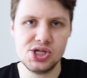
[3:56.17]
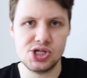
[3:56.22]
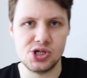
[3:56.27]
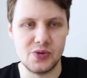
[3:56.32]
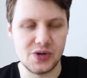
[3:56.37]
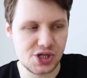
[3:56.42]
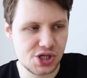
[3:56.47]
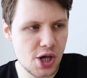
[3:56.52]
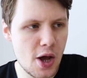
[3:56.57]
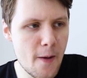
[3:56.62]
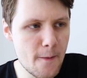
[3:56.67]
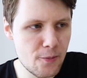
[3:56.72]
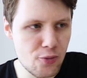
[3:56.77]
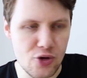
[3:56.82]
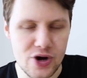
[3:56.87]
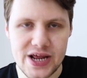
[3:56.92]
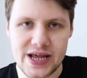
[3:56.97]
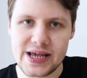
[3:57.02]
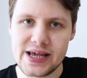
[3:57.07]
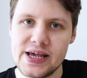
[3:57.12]
so it's
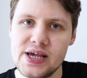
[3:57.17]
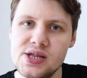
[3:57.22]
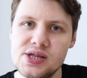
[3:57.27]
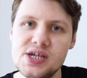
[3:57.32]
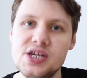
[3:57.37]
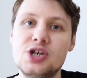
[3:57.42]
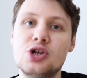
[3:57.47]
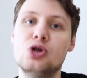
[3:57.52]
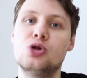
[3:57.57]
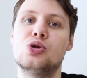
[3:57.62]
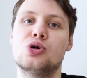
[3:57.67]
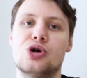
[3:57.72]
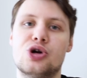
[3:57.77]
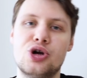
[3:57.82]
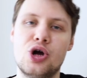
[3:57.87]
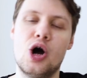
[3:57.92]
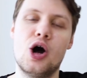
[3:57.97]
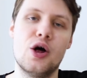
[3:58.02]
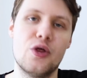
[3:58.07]
pretty easy to learn